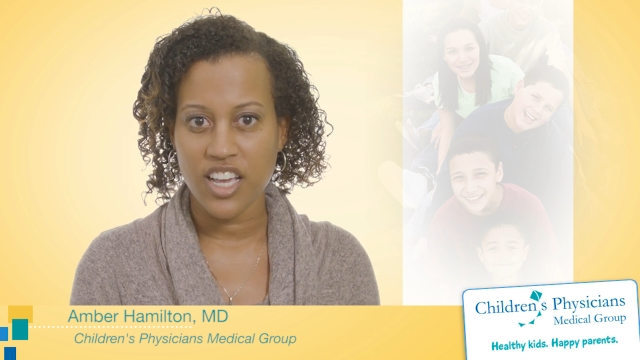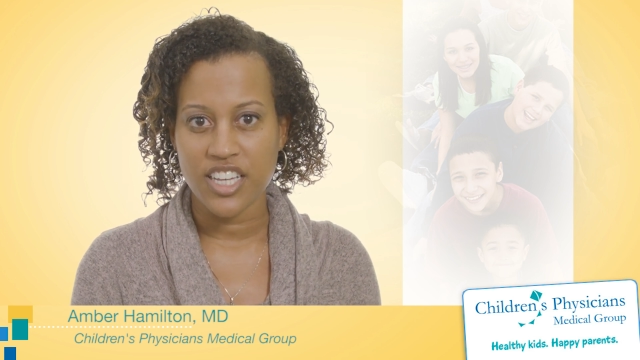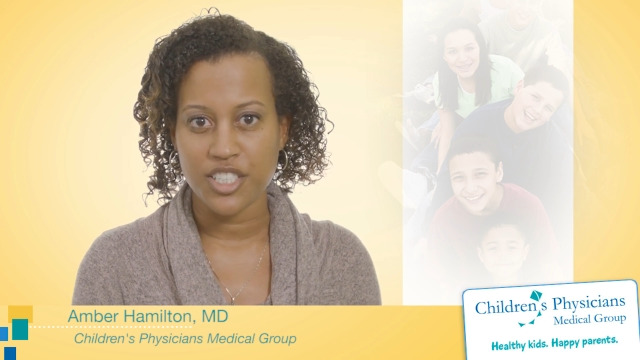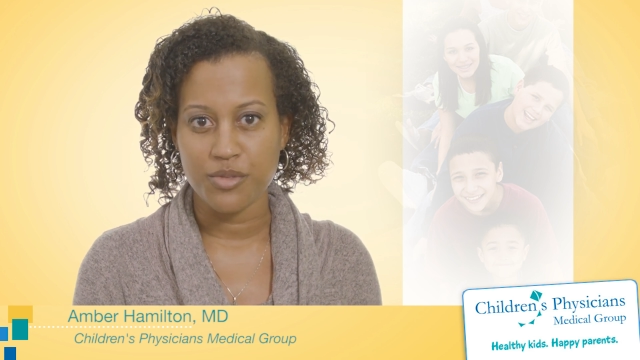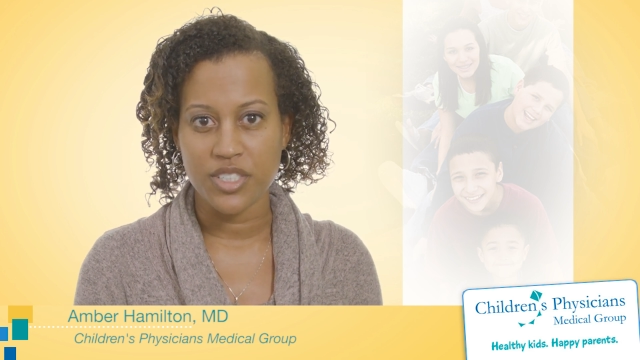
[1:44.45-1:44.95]

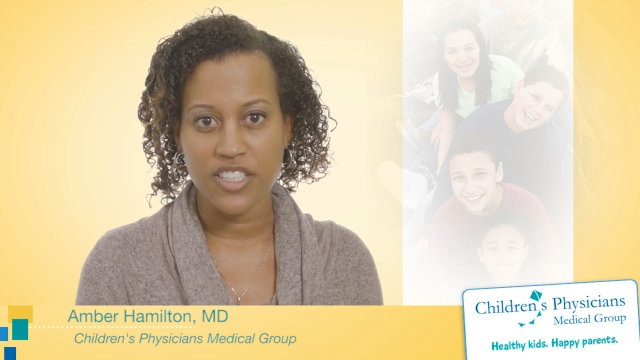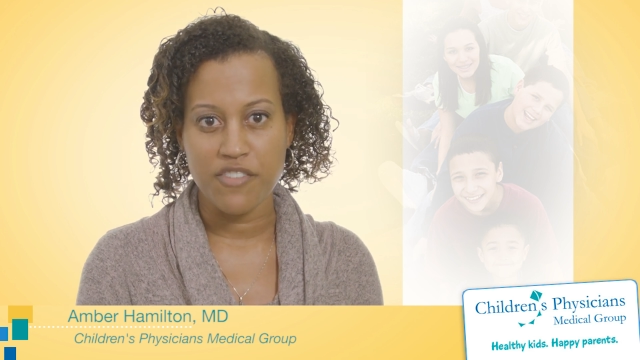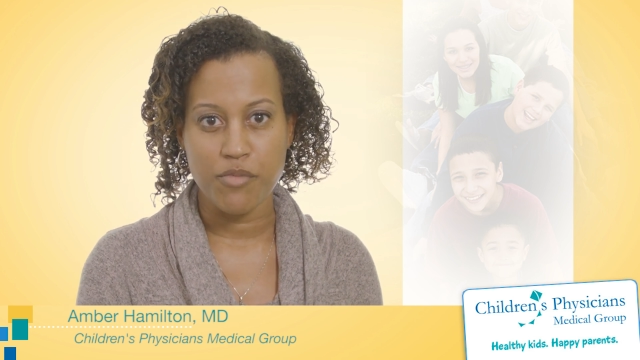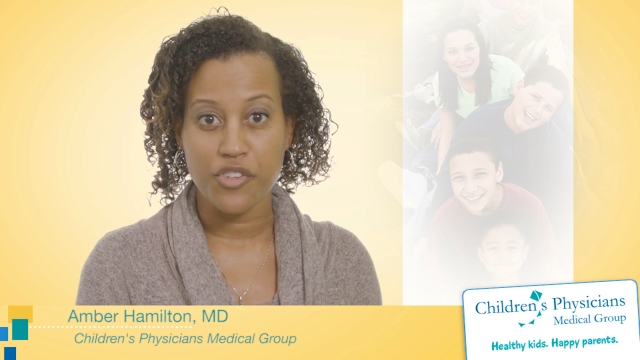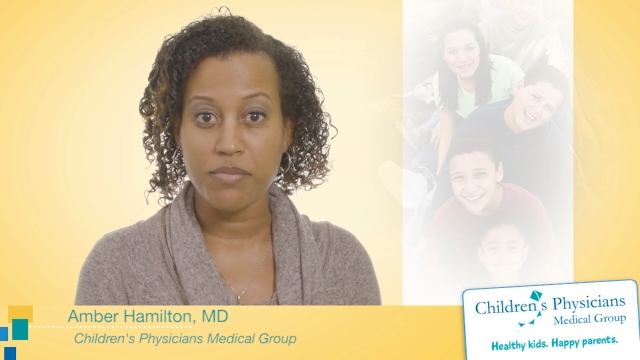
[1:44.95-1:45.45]
I did
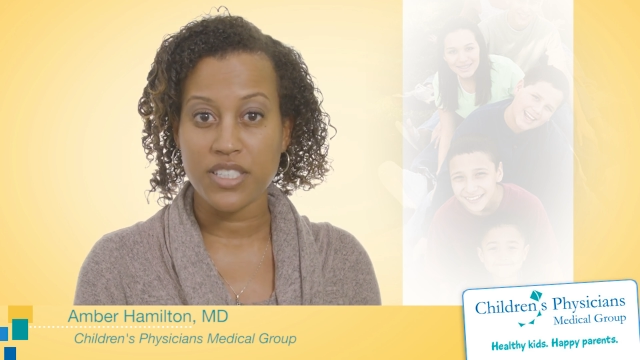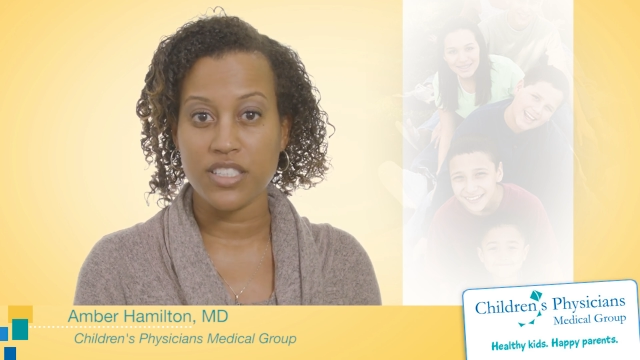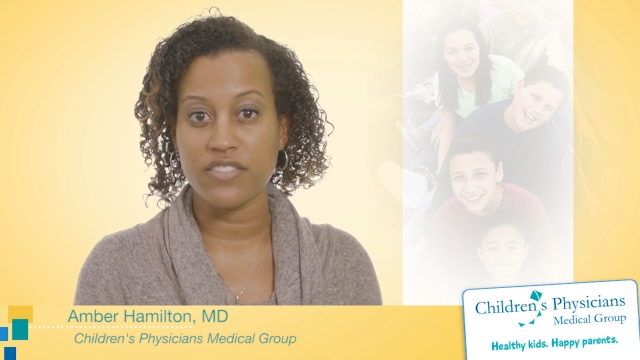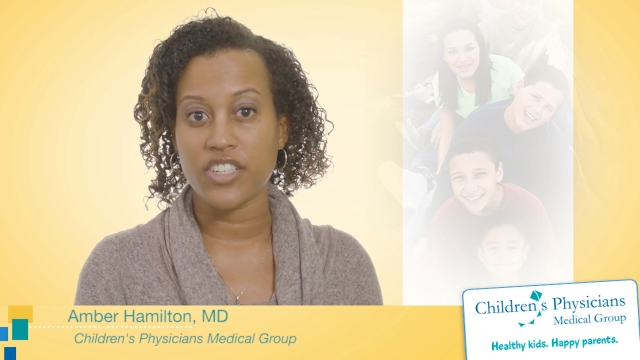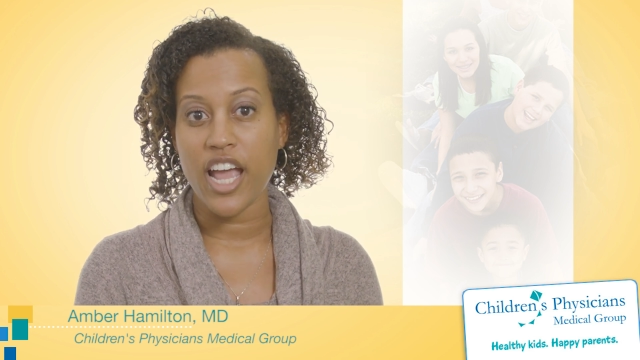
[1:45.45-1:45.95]
receive both my
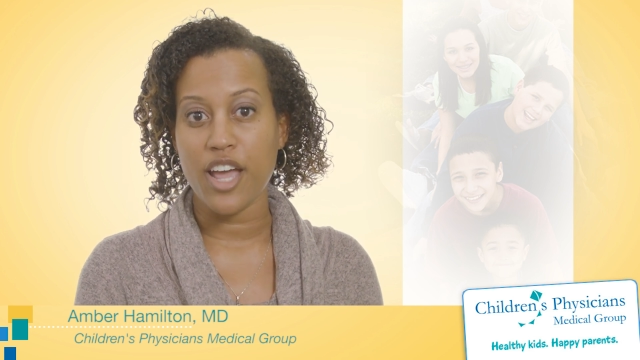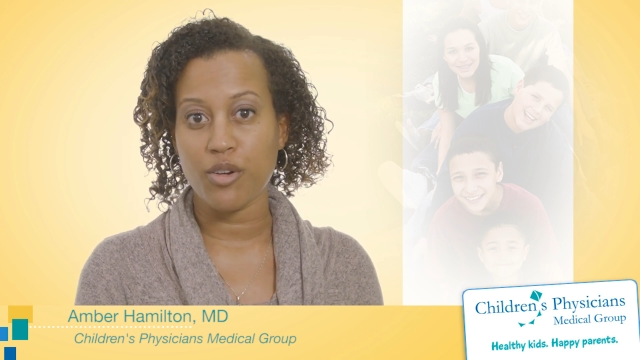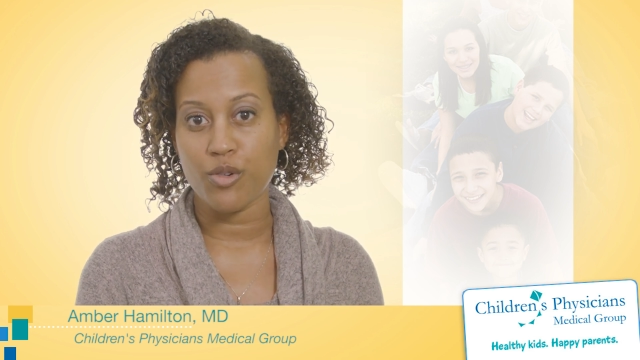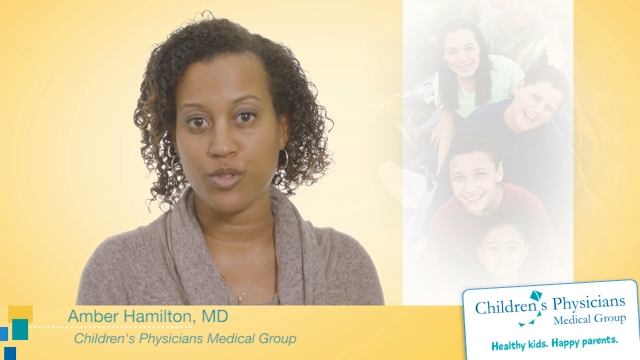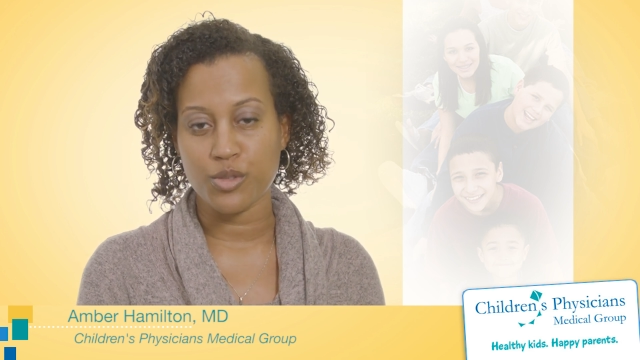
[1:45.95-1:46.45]
silver
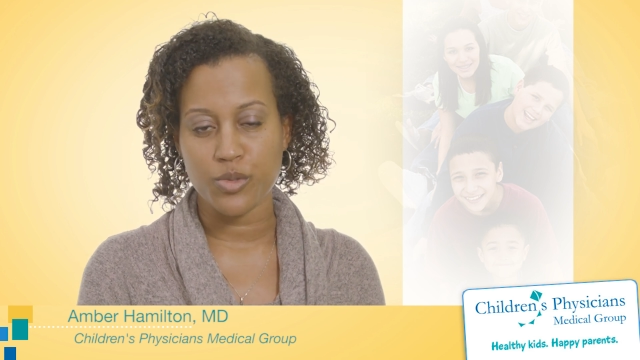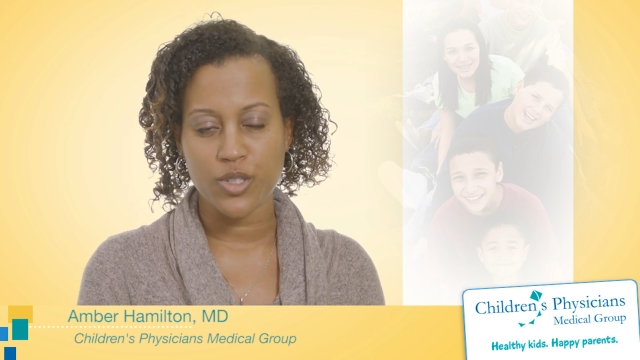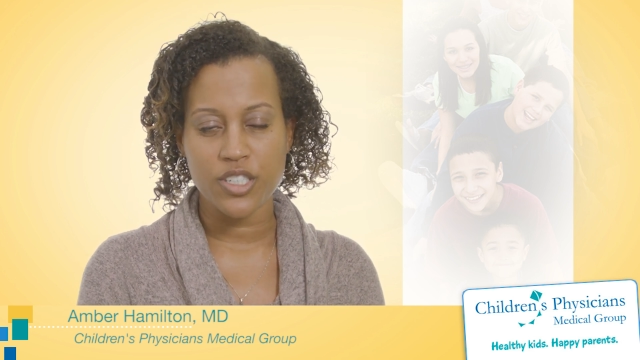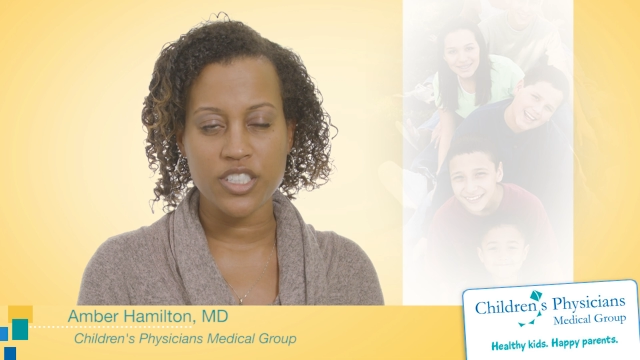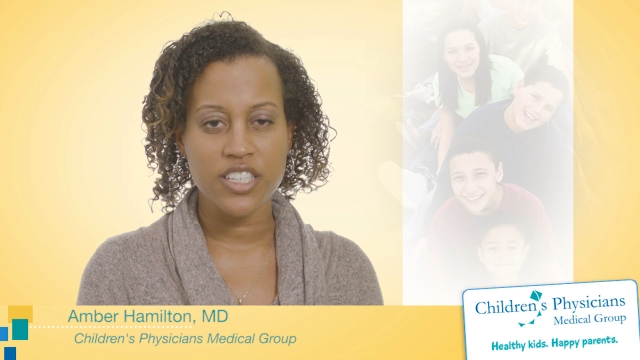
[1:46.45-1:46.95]
and gold
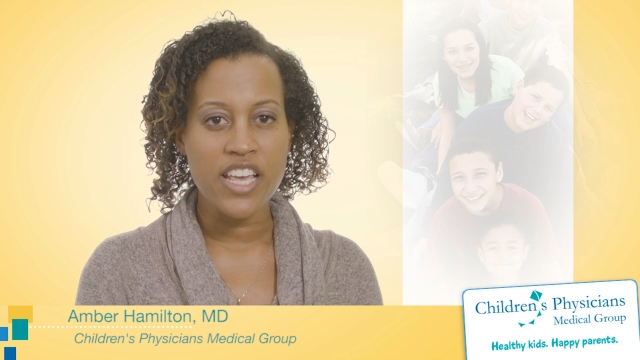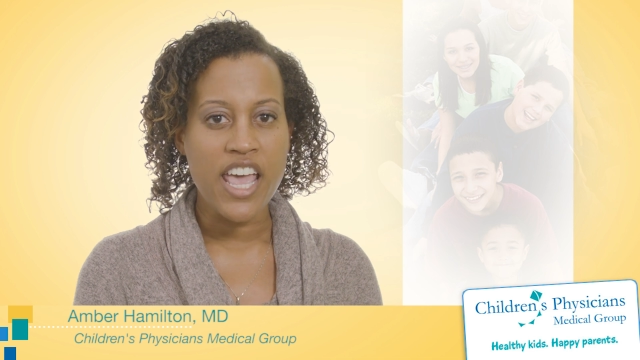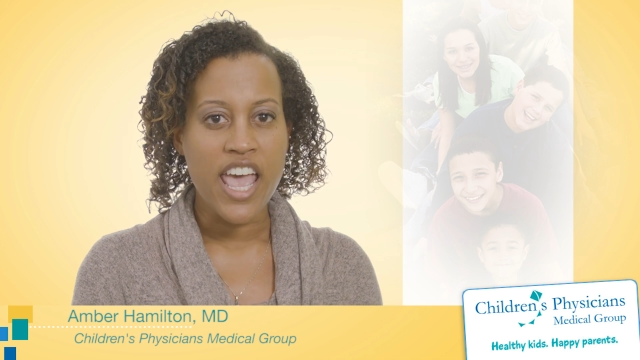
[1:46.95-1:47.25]
awards.